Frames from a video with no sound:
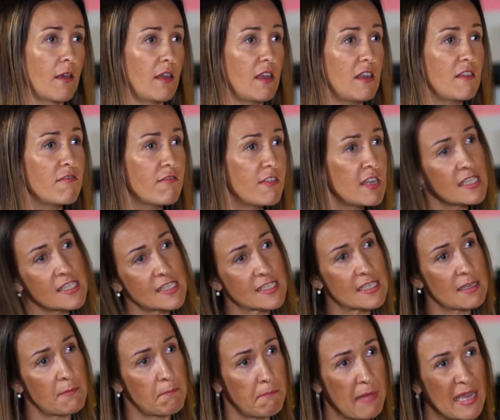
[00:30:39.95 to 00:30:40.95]
in
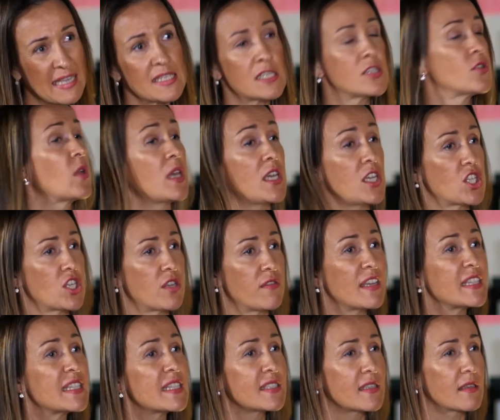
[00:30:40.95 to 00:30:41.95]
this bad situation
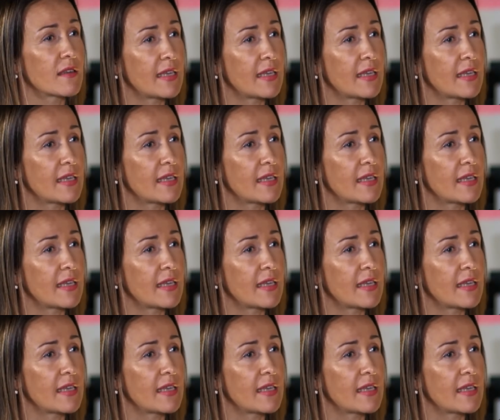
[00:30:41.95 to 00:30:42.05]
that